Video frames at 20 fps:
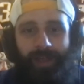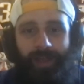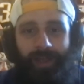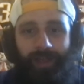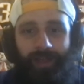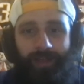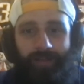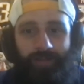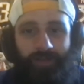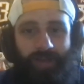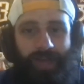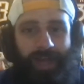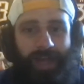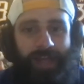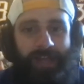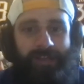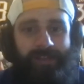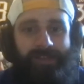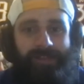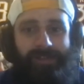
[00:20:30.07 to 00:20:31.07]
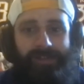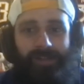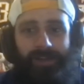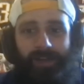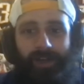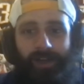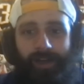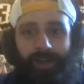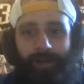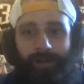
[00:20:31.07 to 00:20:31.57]
I love you guys.
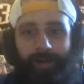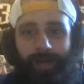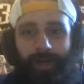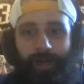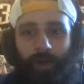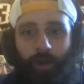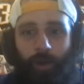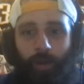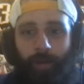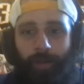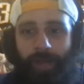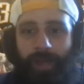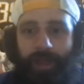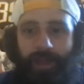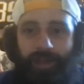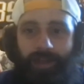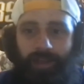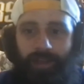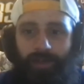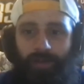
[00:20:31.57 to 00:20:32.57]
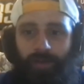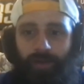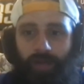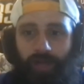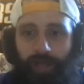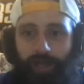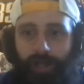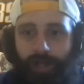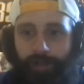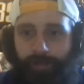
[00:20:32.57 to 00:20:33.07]
I hope that
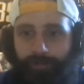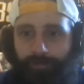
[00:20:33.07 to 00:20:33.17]
you'll